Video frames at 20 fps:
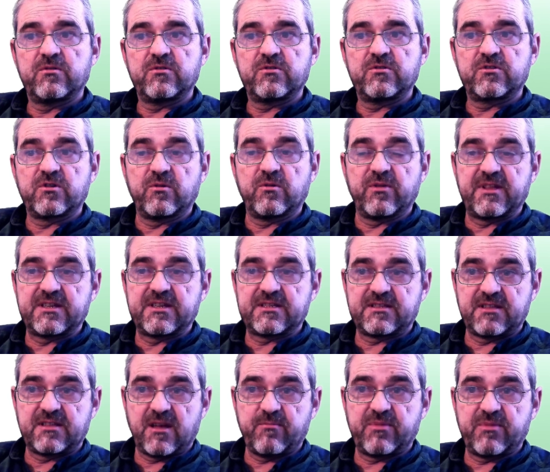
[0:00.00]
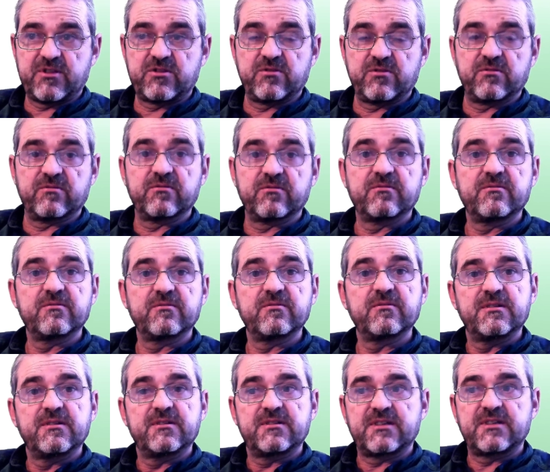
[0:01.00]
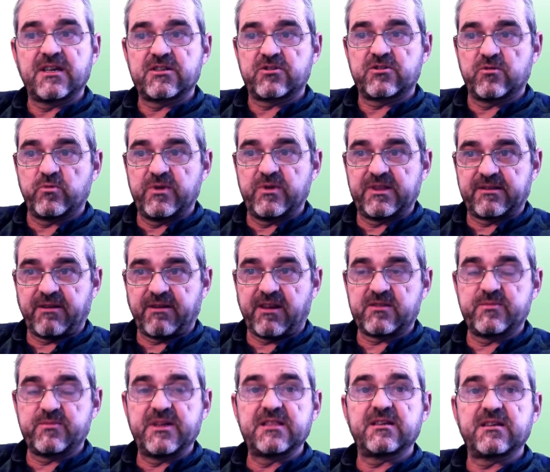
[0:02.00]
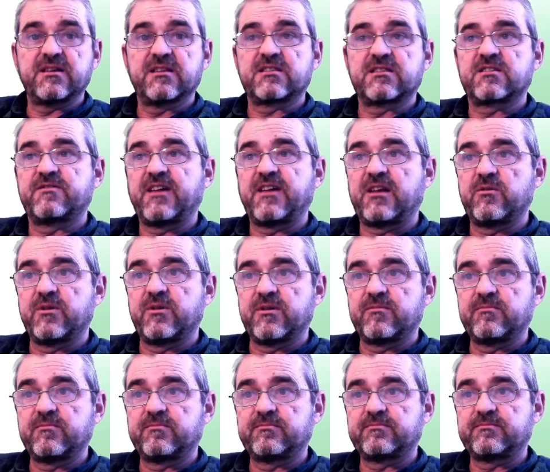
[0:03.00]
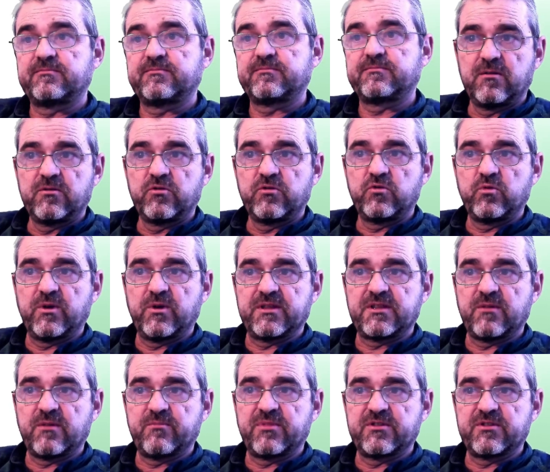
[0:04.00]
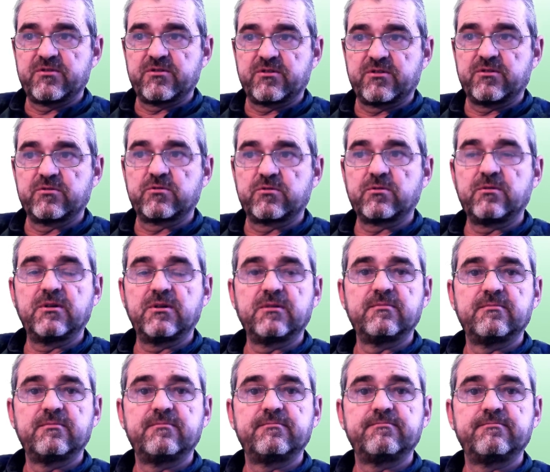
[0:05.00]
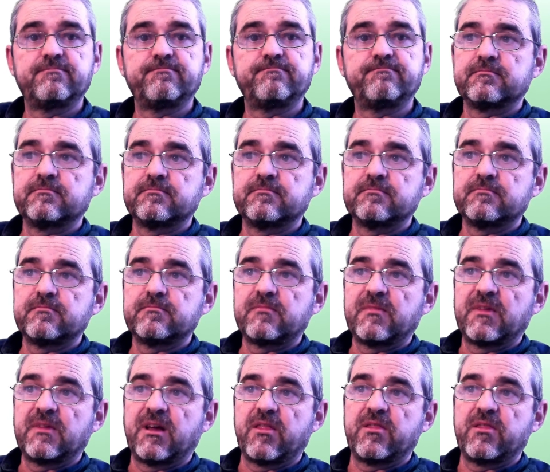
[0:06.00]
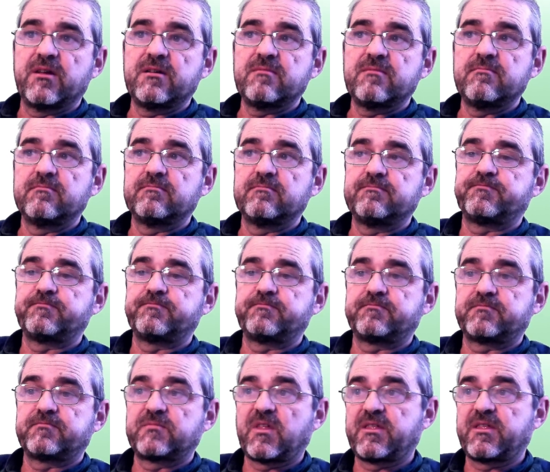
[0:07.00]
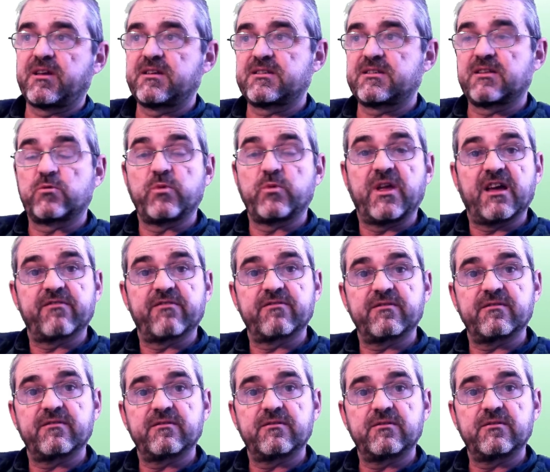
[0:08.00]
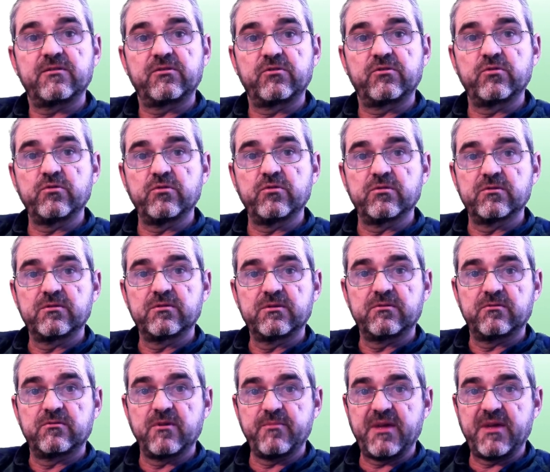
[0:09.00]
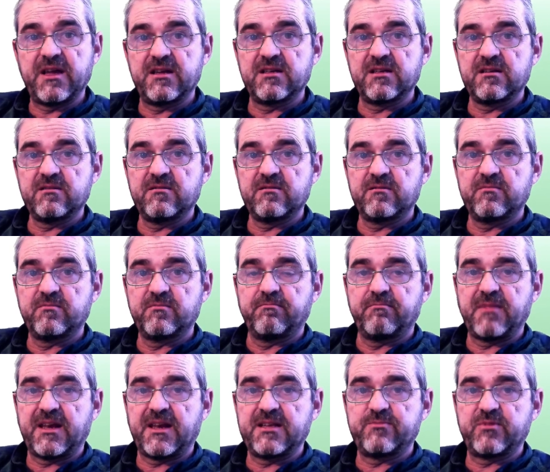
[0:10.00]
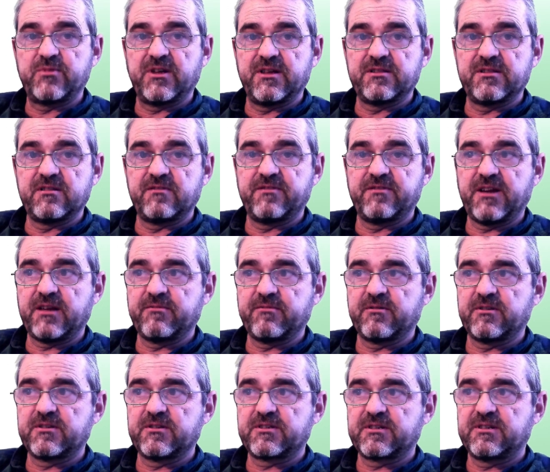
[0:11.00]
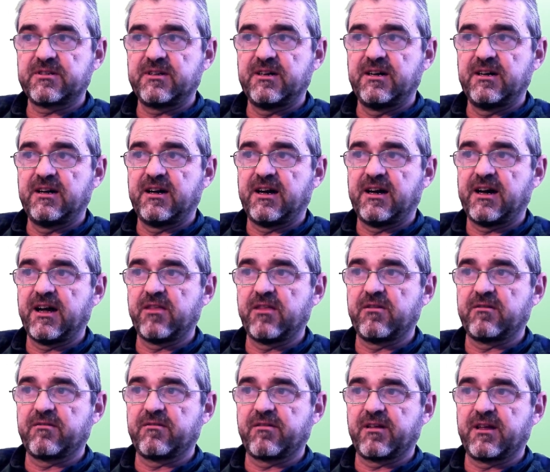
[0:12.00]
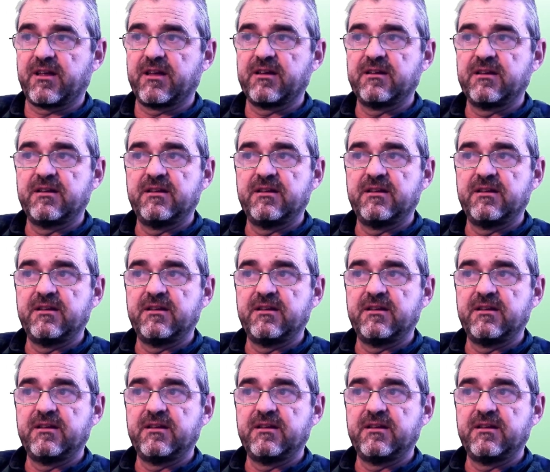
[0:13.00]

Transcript: So this temperature sensor will transmit its value to a temperature controller, and then the thing is that we have 2 remaining manipulated variables, either the